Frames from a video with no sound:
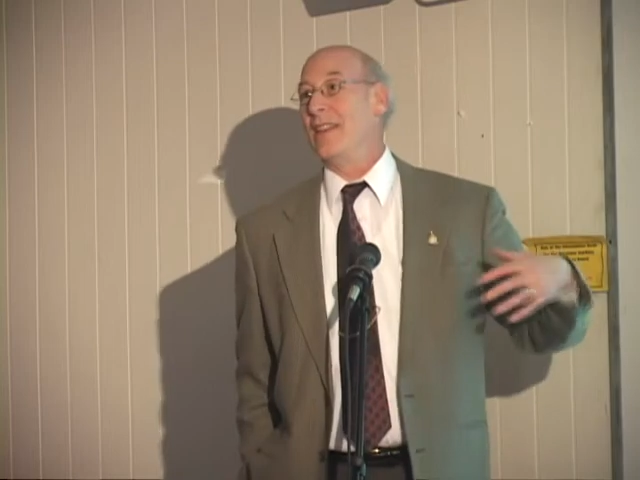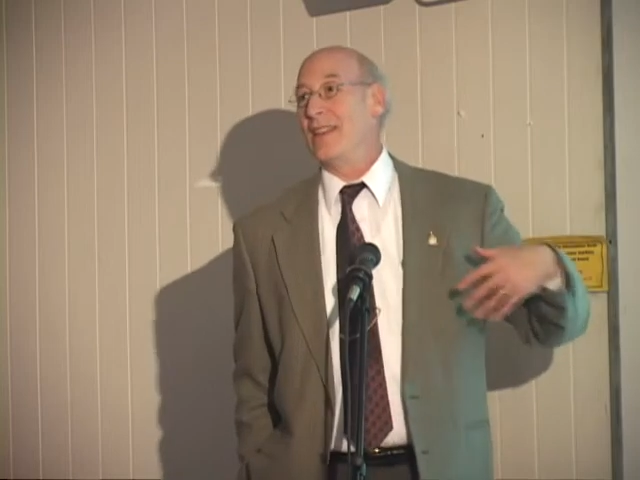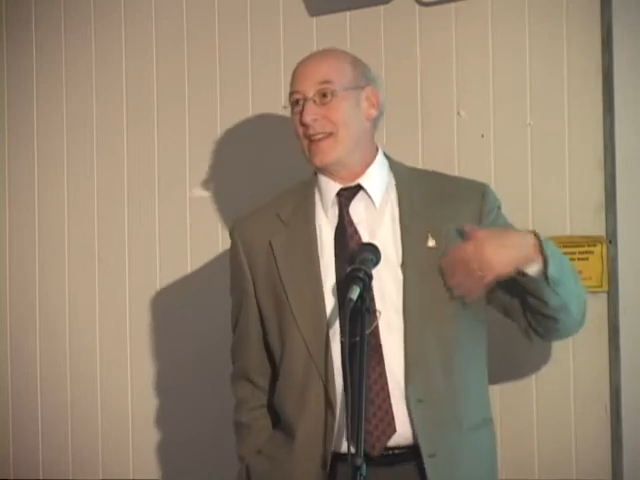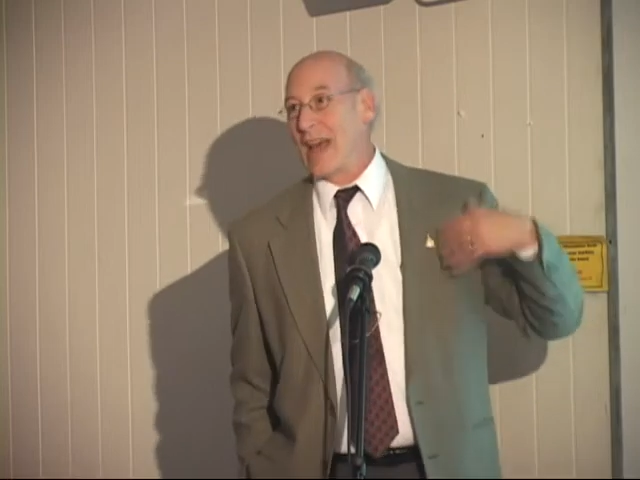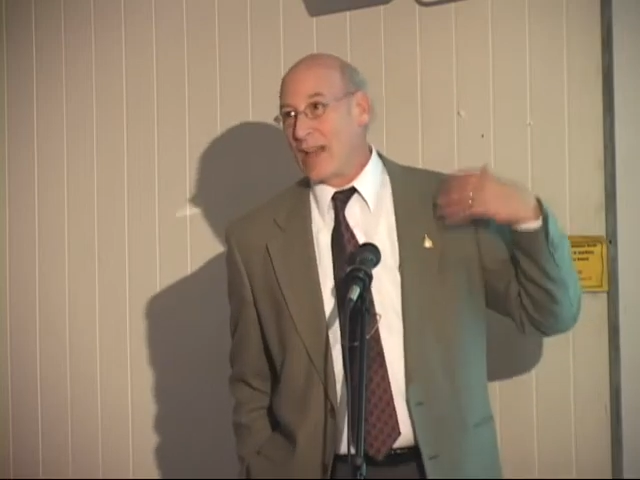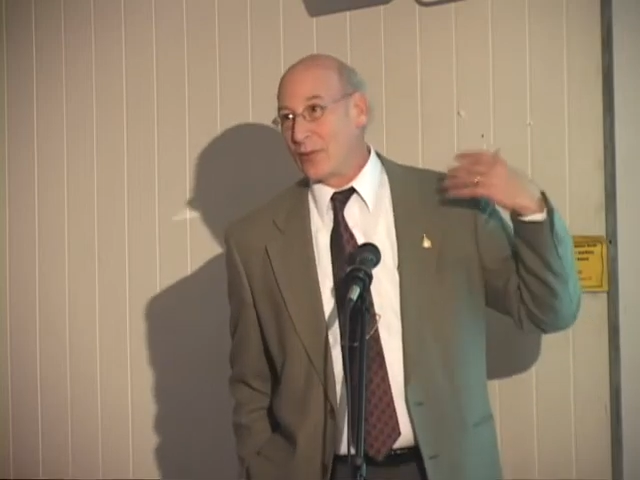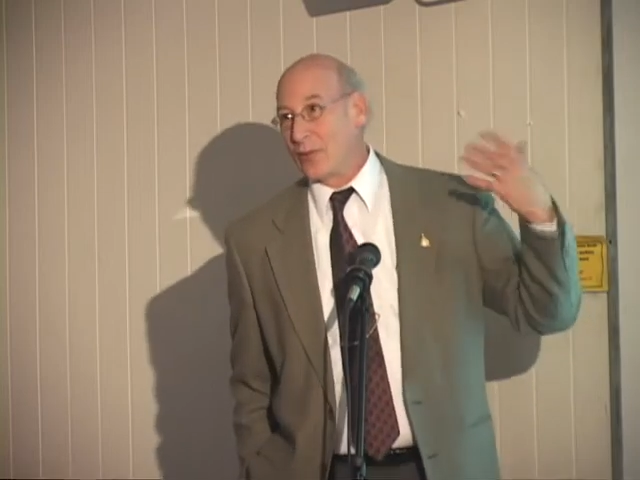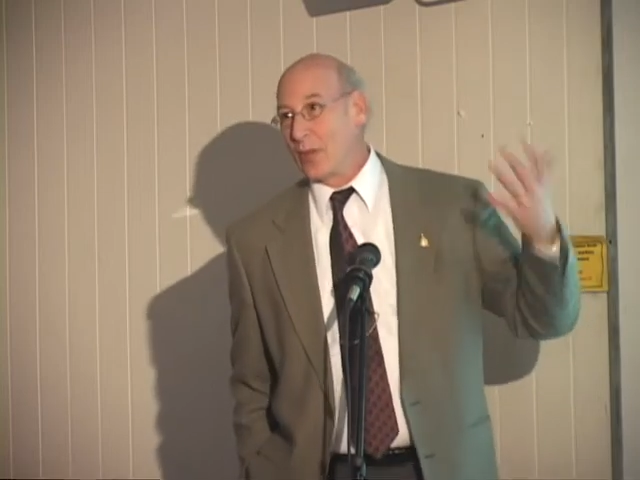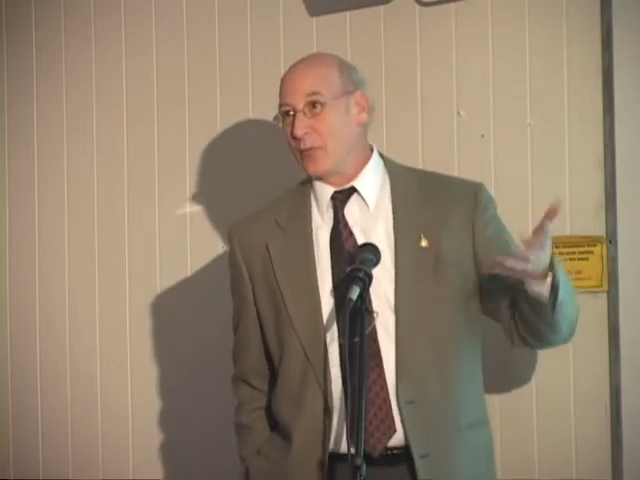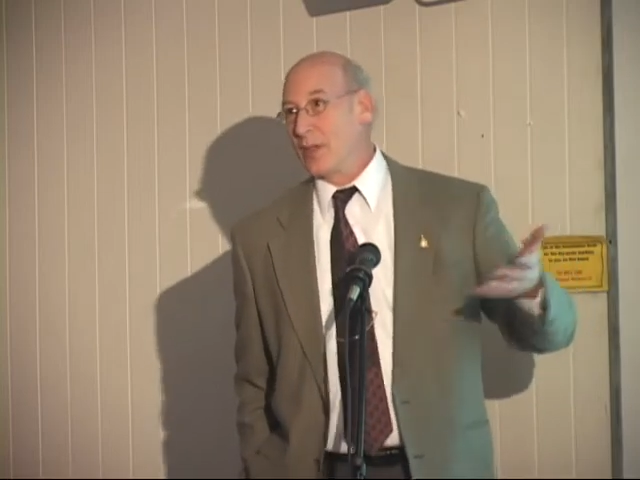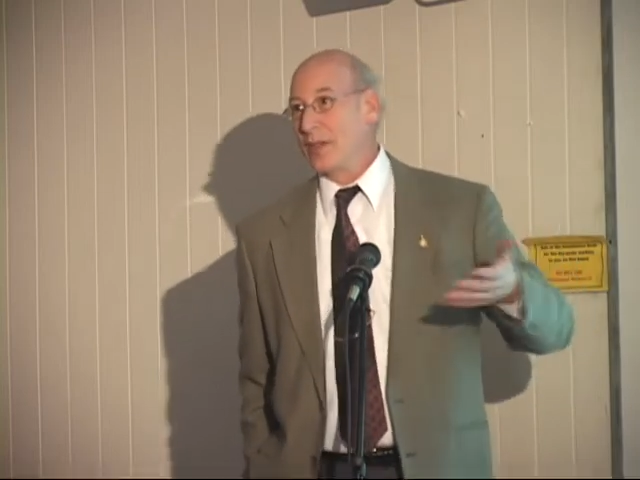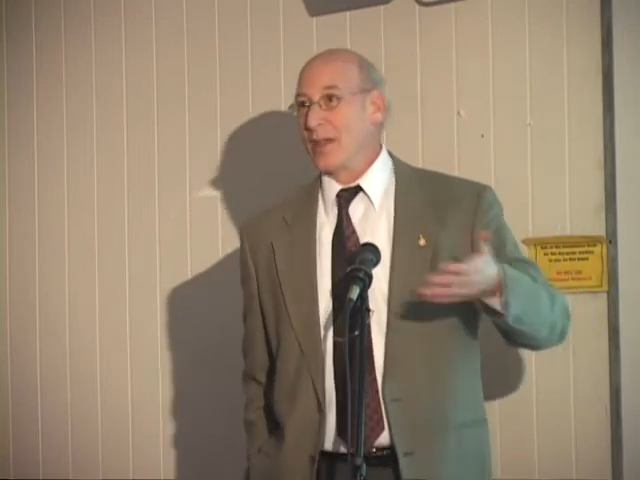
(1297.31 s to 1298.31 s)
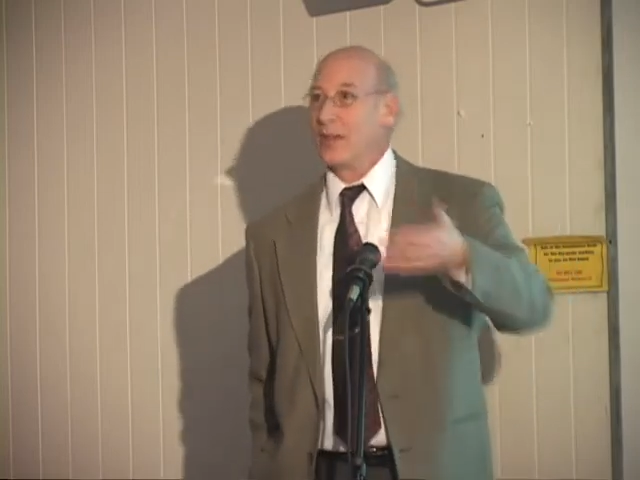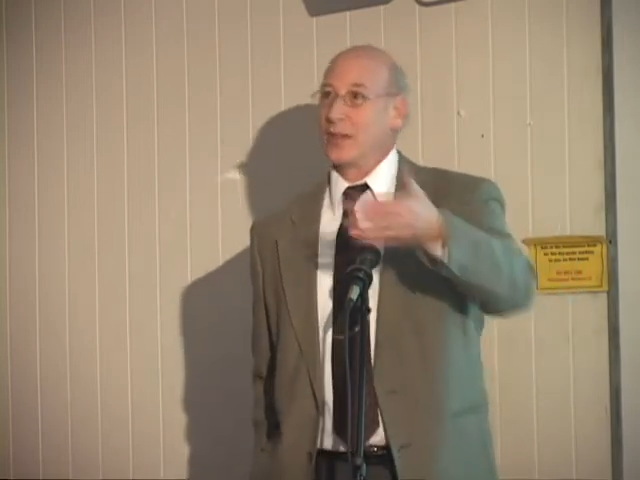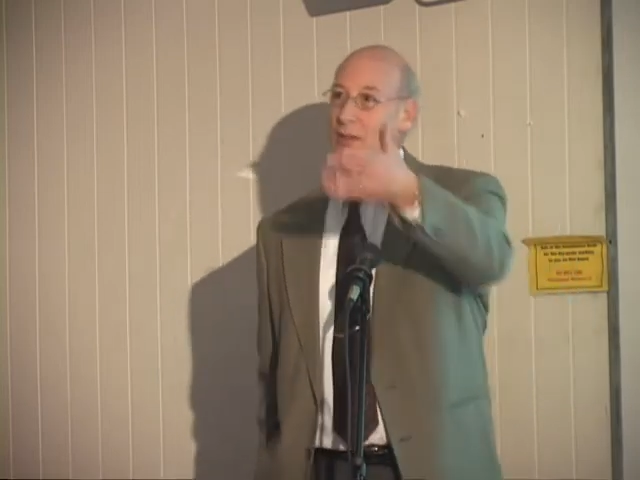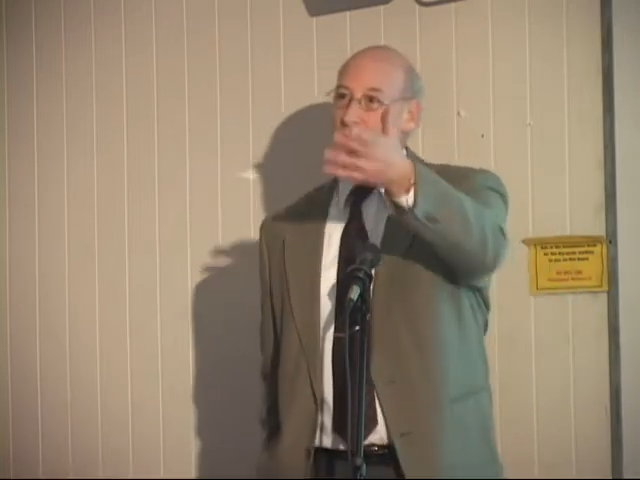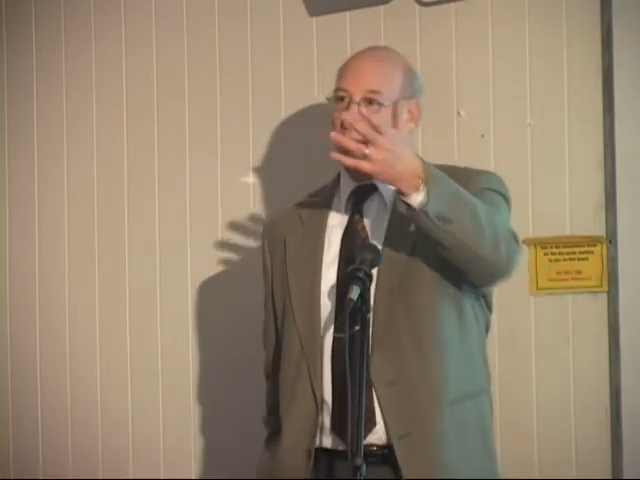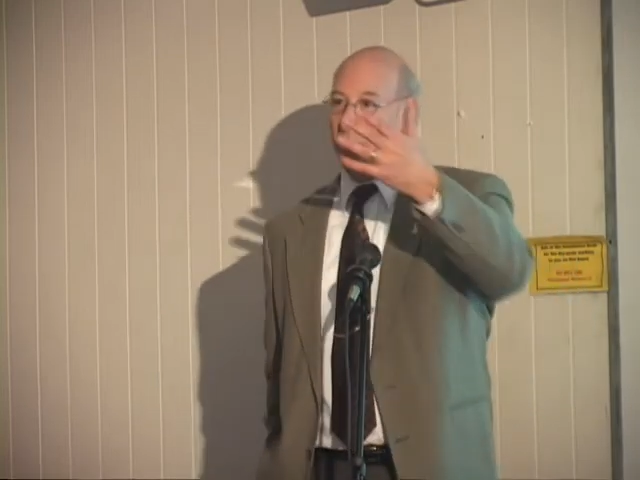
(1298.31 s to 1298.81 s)
that's something that I
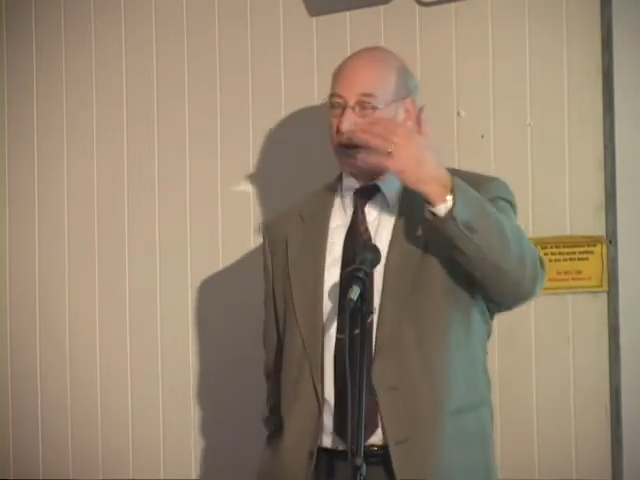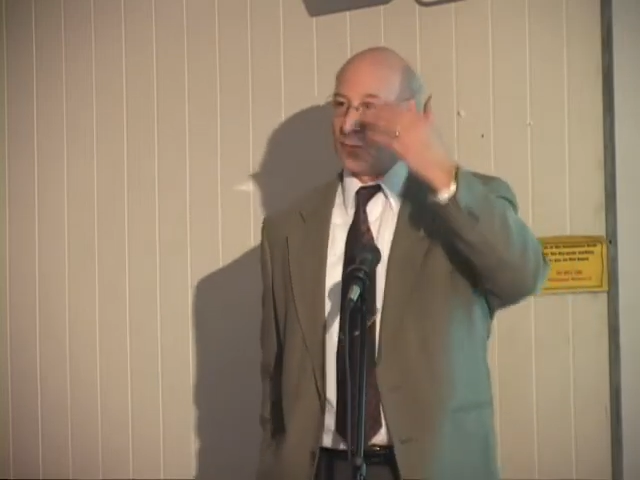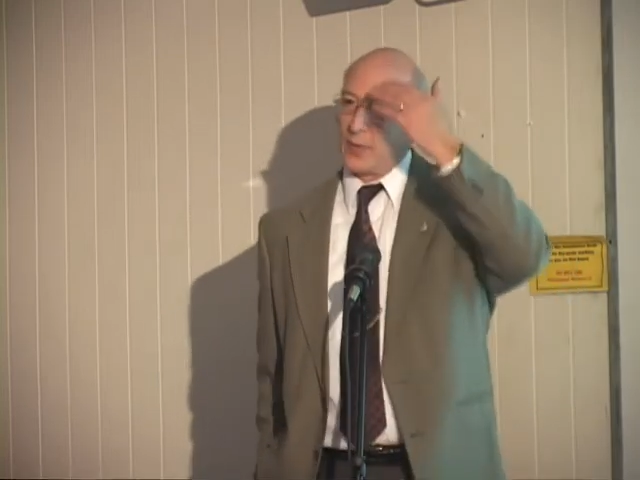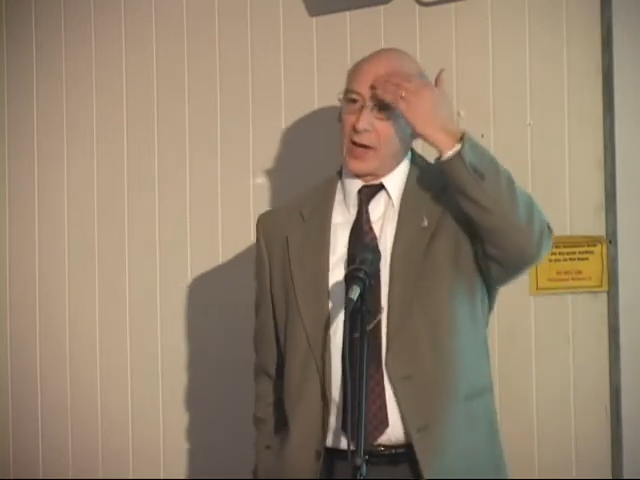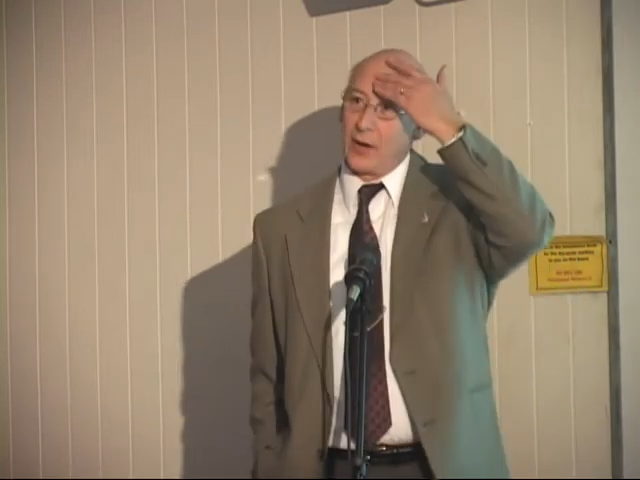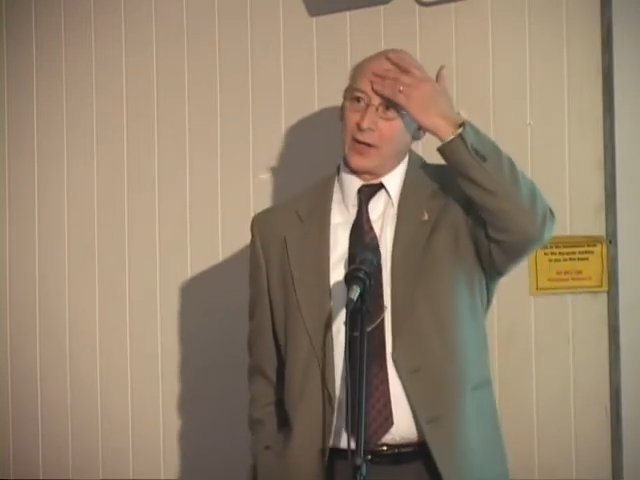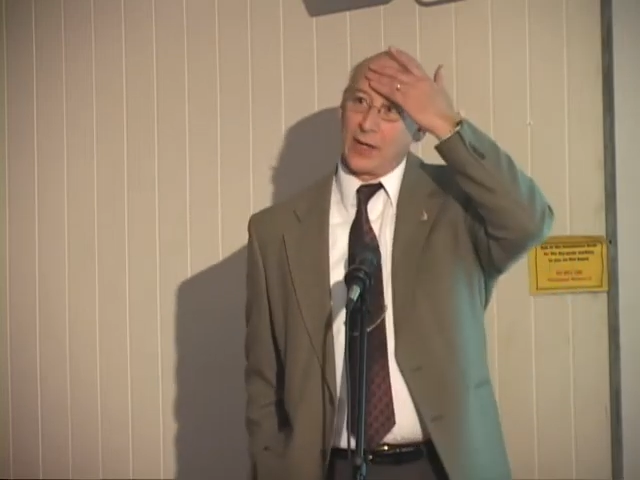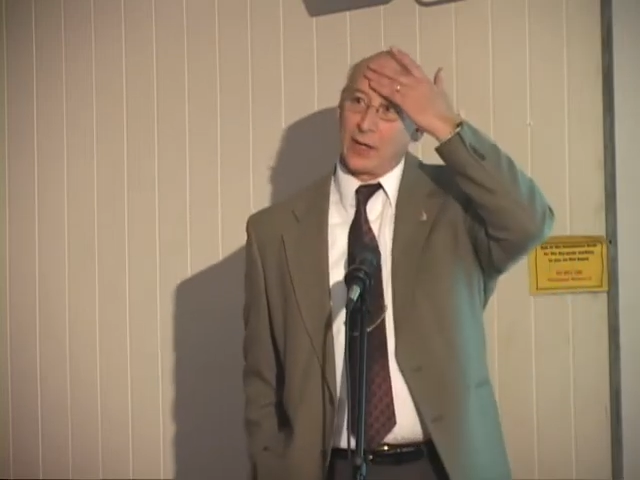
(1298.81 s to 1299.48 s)
think Barry and I